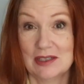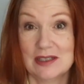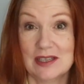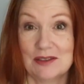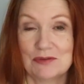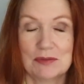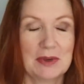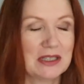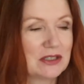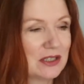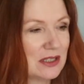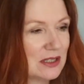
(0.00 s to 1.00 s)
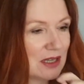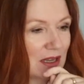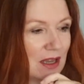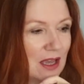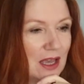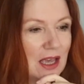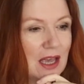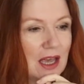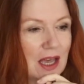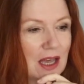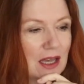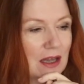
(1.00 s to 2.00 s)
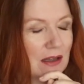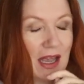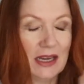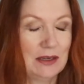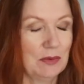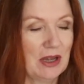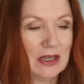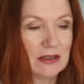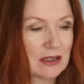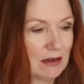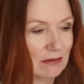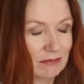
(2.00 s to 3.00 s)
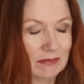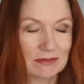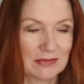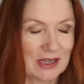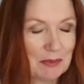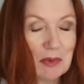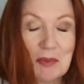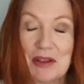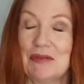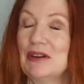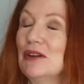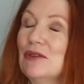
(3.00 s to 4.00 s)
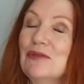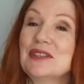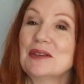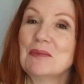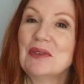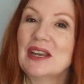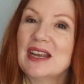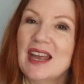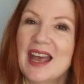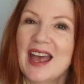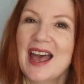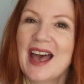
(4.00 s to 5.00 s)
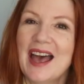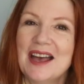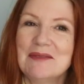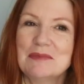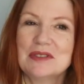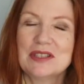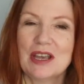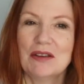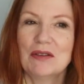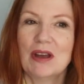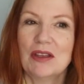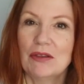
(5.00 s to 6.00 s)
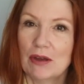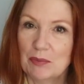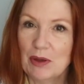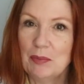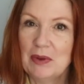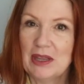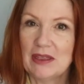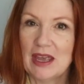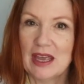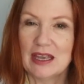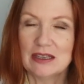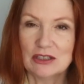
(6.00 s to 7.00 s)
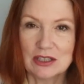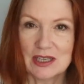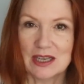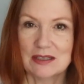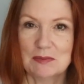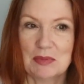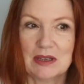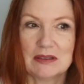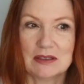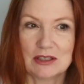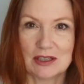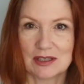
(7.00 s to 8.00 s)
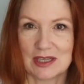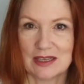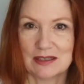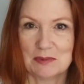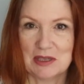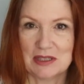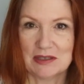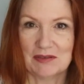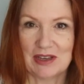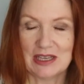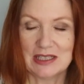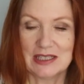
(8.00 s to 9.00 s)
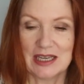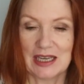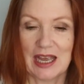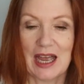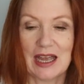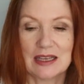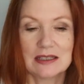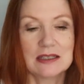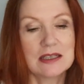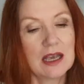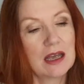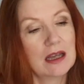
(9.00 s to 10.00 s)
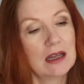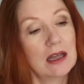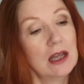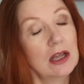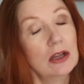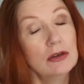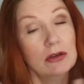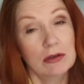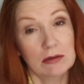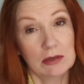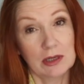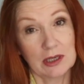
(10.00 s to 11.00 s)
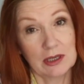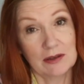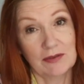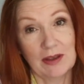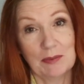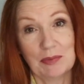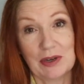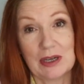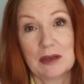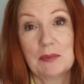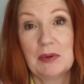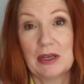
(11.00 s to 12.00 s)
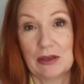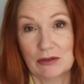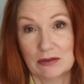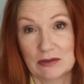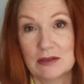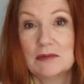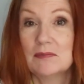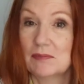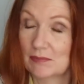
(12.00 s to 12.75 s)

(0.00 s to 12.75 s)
in central Manchester anyway to go and get my mother-in-law for something. So I thought I'd pop in there, just get some buttons, just get some interfacing, and not look at the fabric, because,